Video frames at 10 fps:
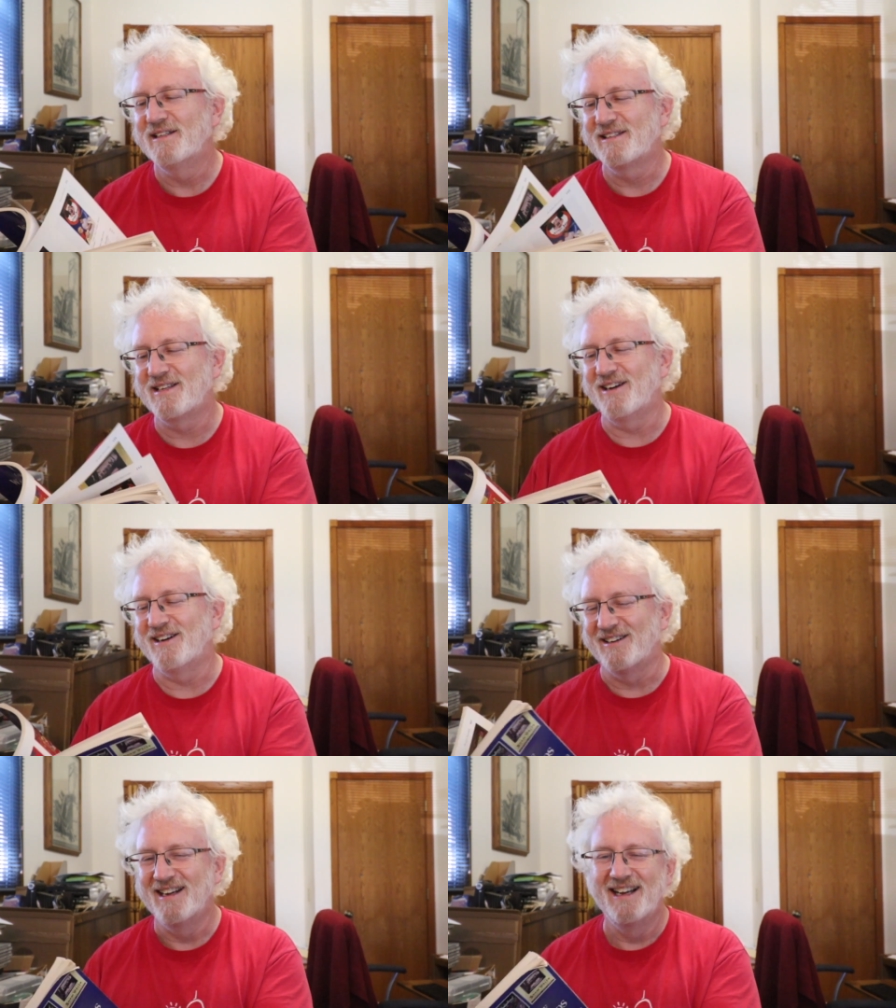
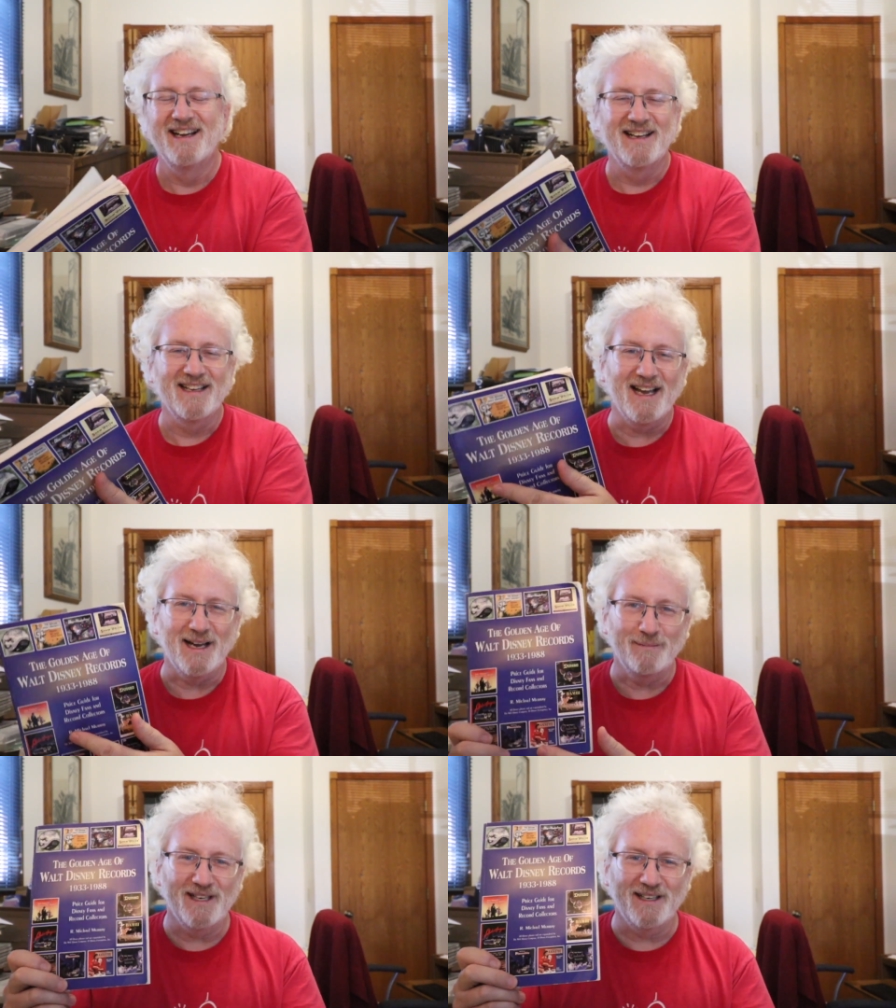So yeah,
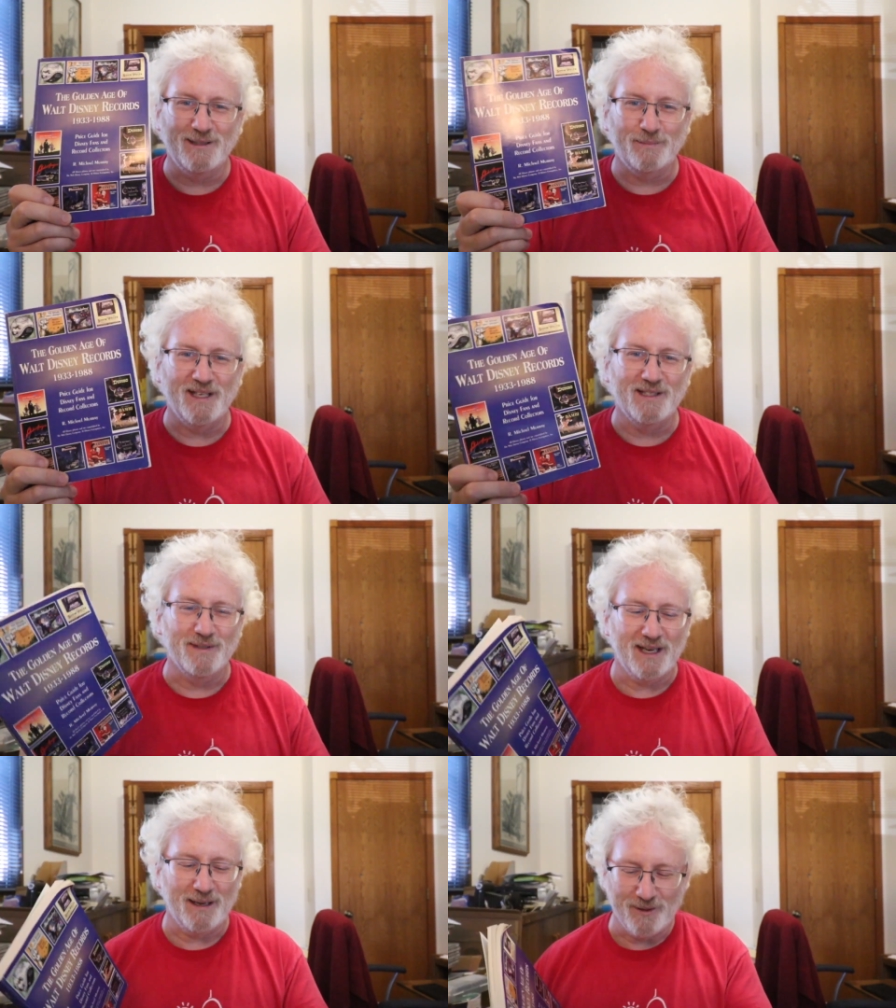I'm going to spend some
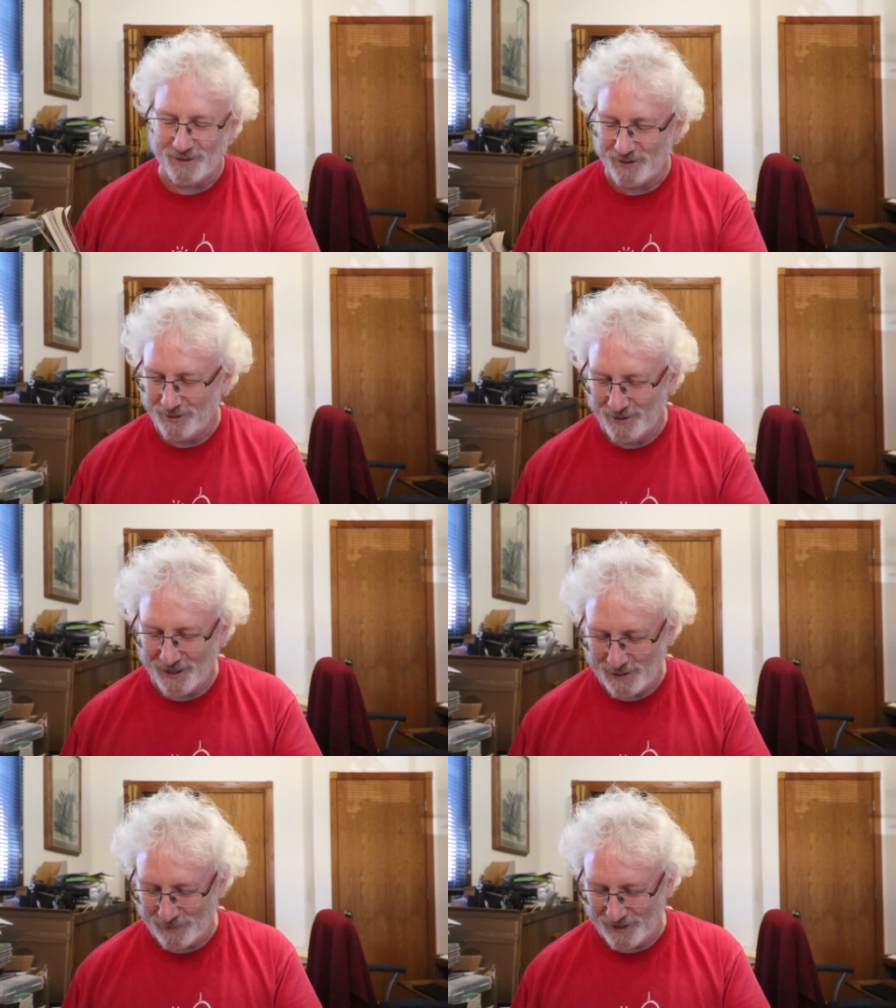time going through
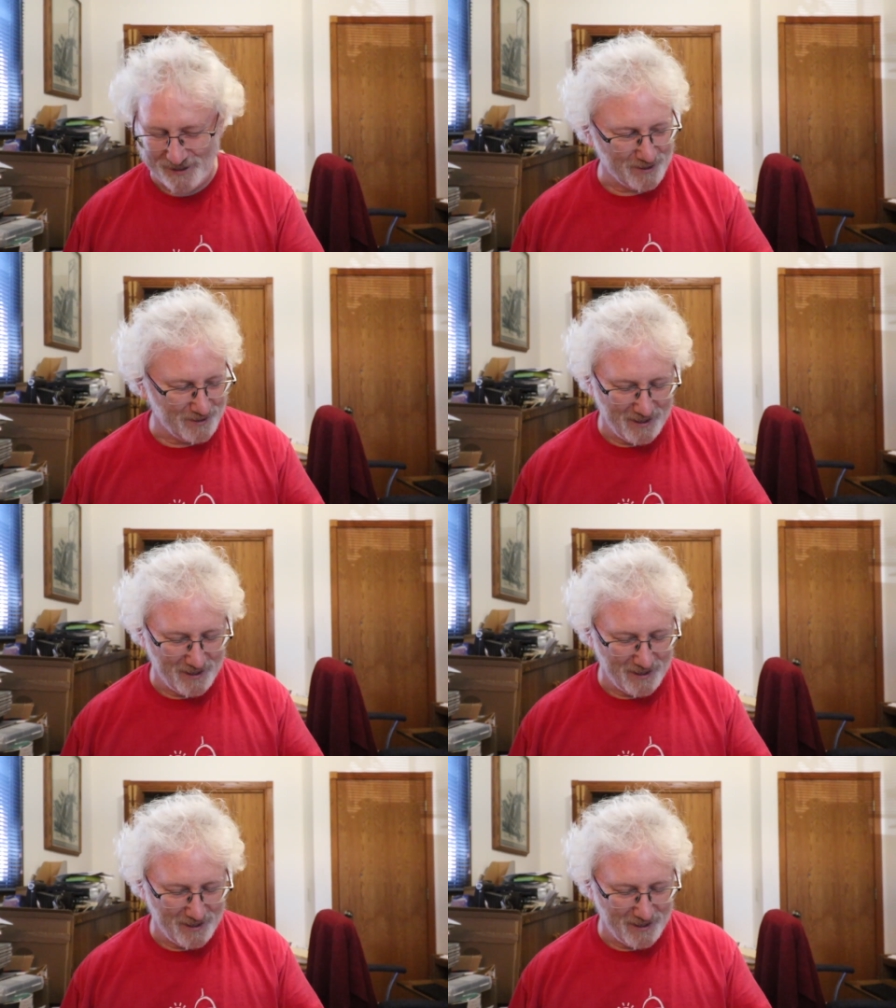this pretty soon.